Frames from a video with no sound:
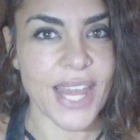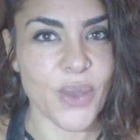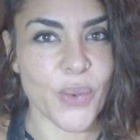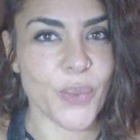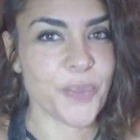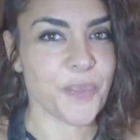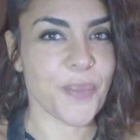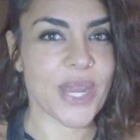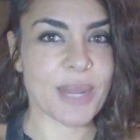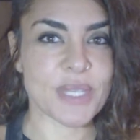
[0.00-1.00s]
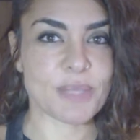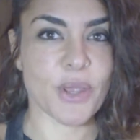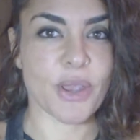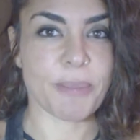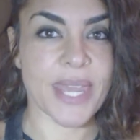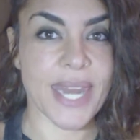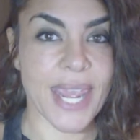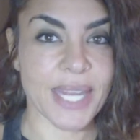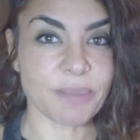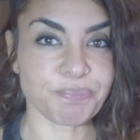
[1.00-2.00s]
Hello, my name is Maryam
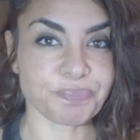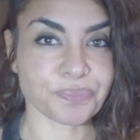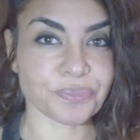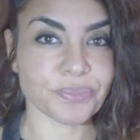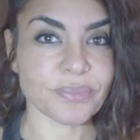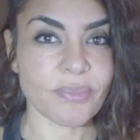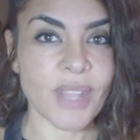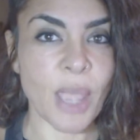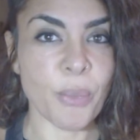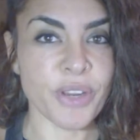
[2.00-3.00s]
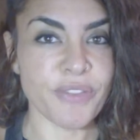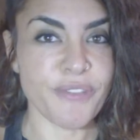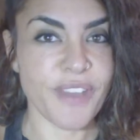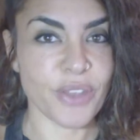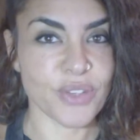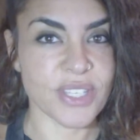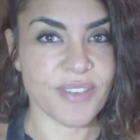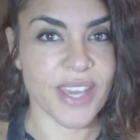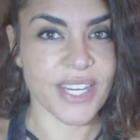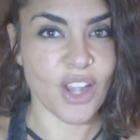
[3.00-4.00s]
Henein. I'm one of the
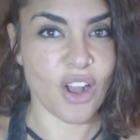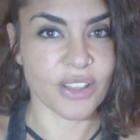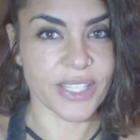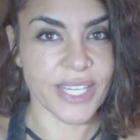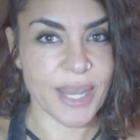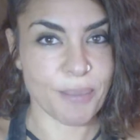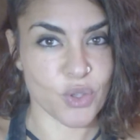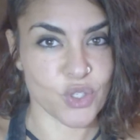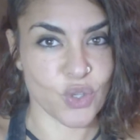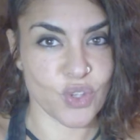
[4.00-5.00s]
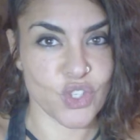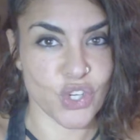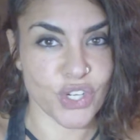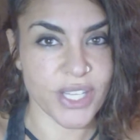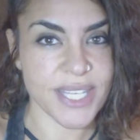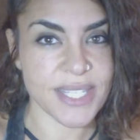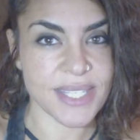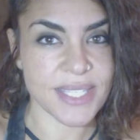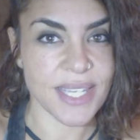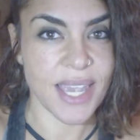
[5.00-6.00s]
founders of HoneyColony. I'm also a
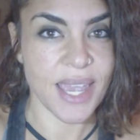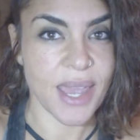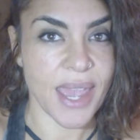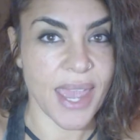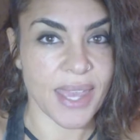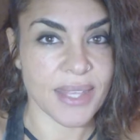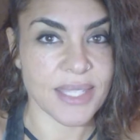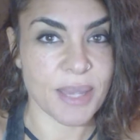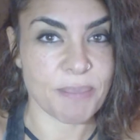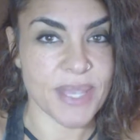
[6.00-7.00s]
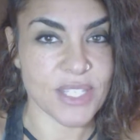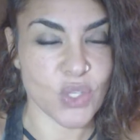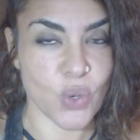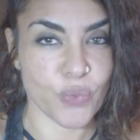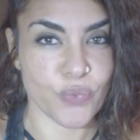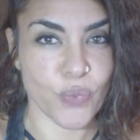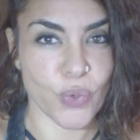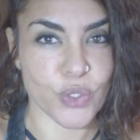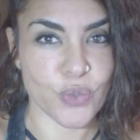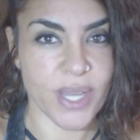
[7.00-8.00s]
journalist, and I'm best known
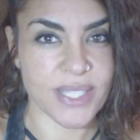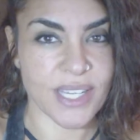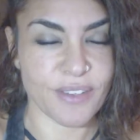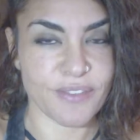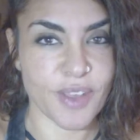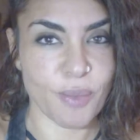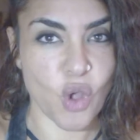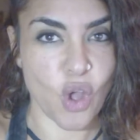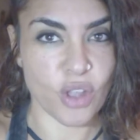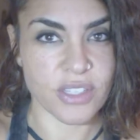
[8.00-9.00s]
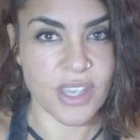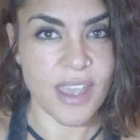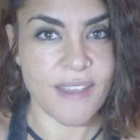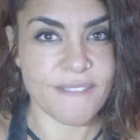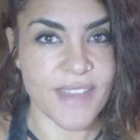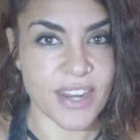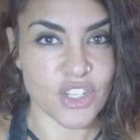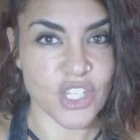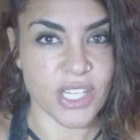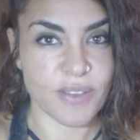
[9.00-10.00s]
for directing a film called
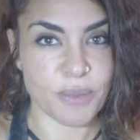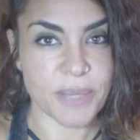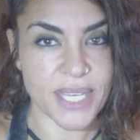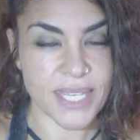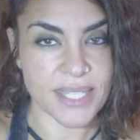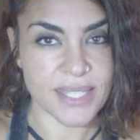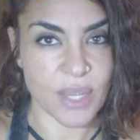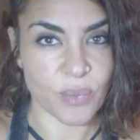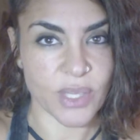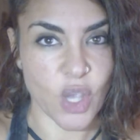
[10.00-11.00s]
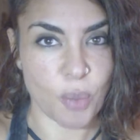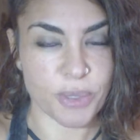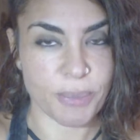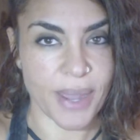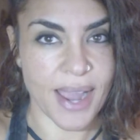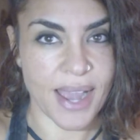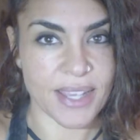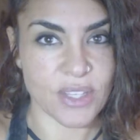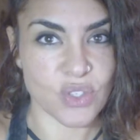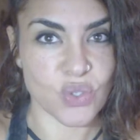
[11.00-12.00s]
Vanishing with the Bees that really opened my
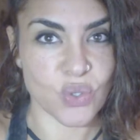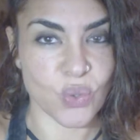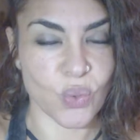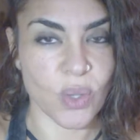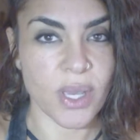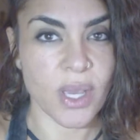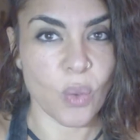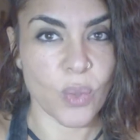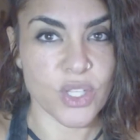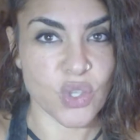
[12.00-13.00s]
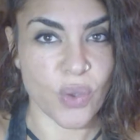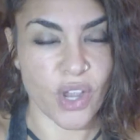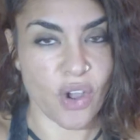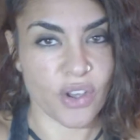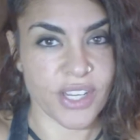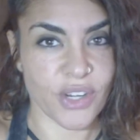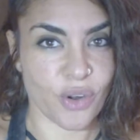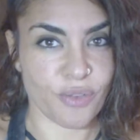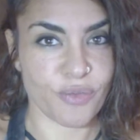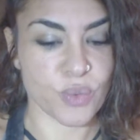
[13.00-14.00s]
eyes to what's going on
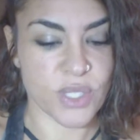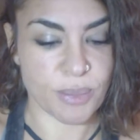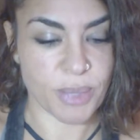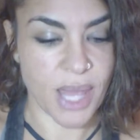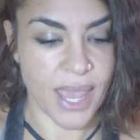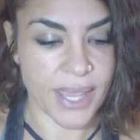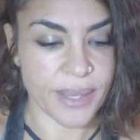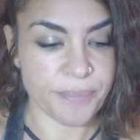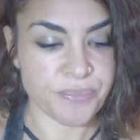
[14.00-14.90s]
in our food supply.